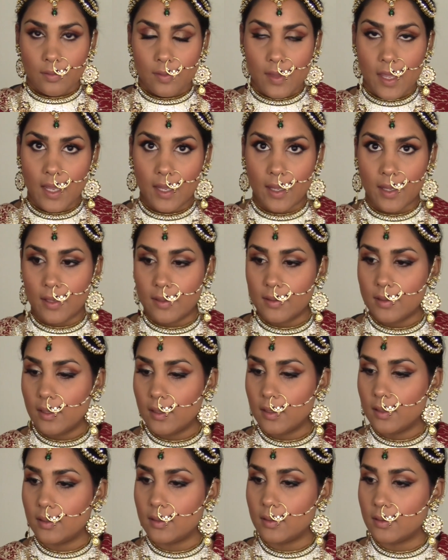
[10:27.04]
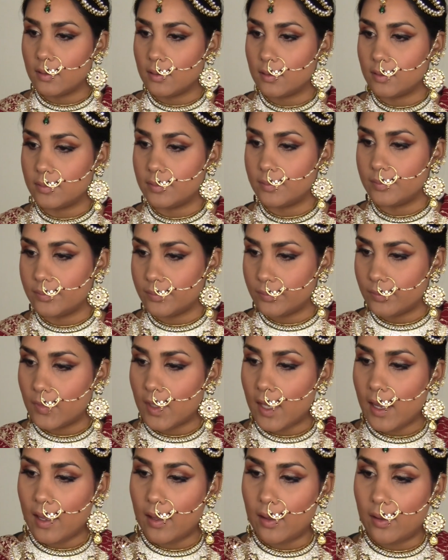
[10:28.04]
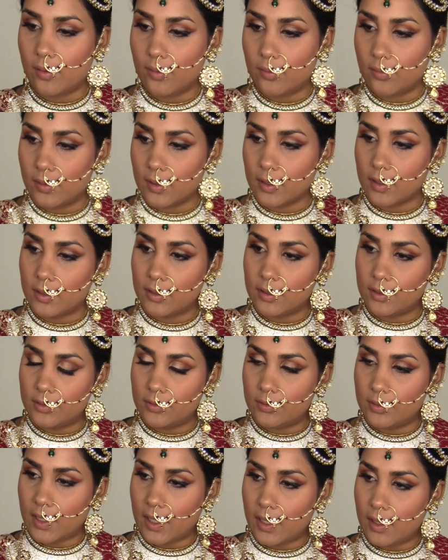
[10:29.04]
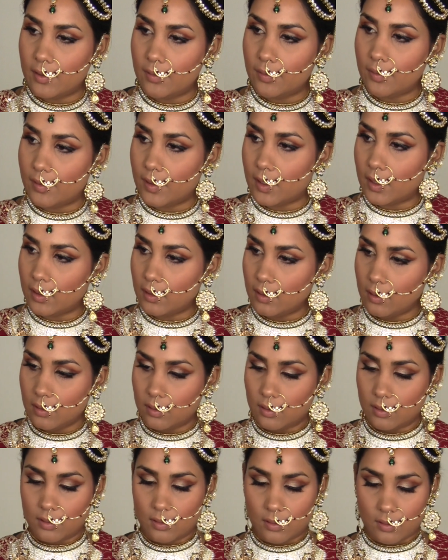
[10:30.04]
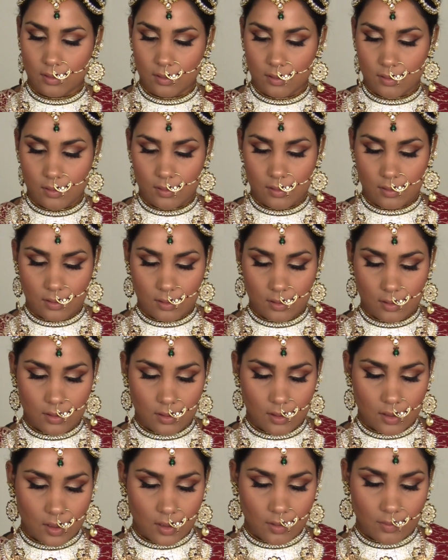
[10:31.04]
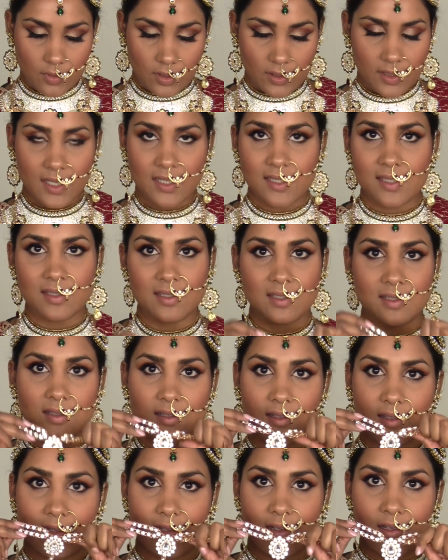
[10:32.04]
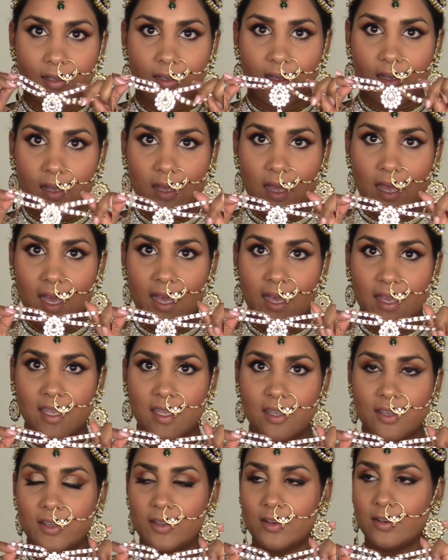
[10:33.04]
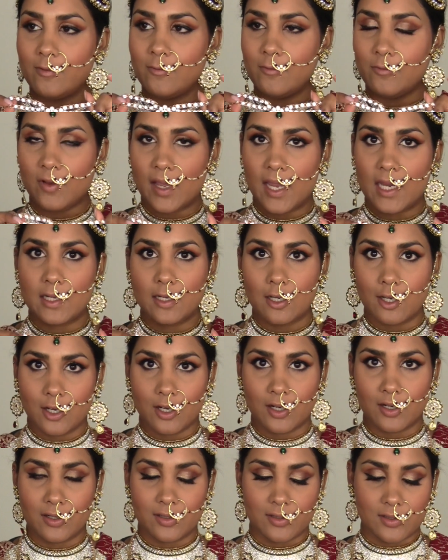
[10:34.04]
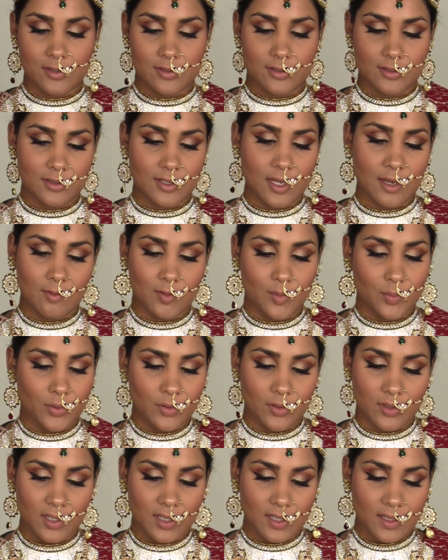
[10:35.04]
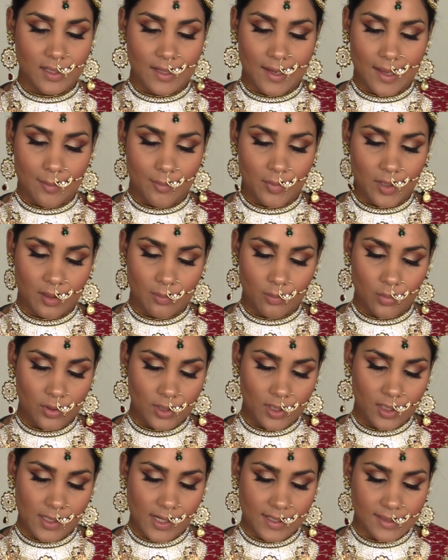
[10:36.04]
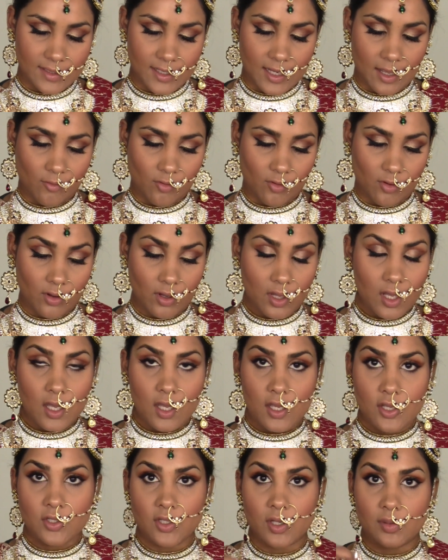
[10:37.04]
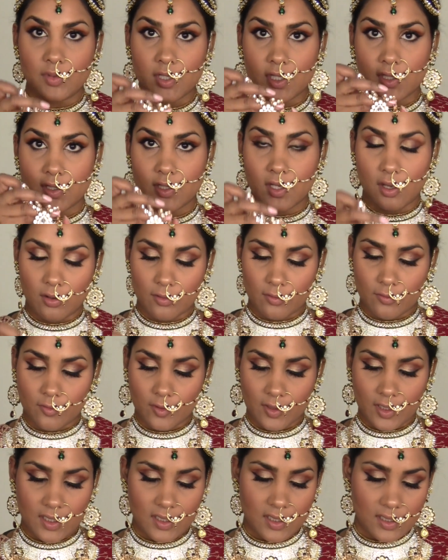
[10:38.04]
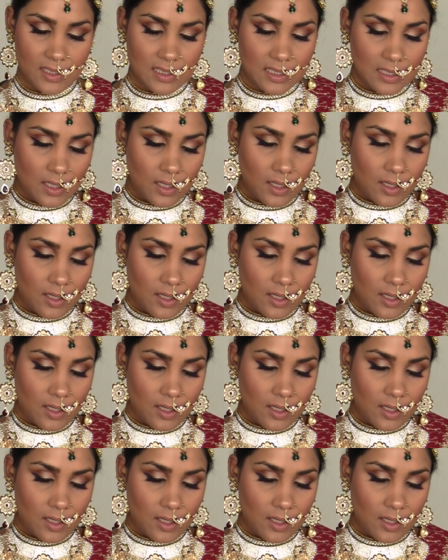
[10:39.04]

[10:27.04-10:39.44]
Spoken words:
Then now we're gonna do the hand thing. But this, I couldn't find hers. They were pretty epic, pretty next level. So I'm just going for these.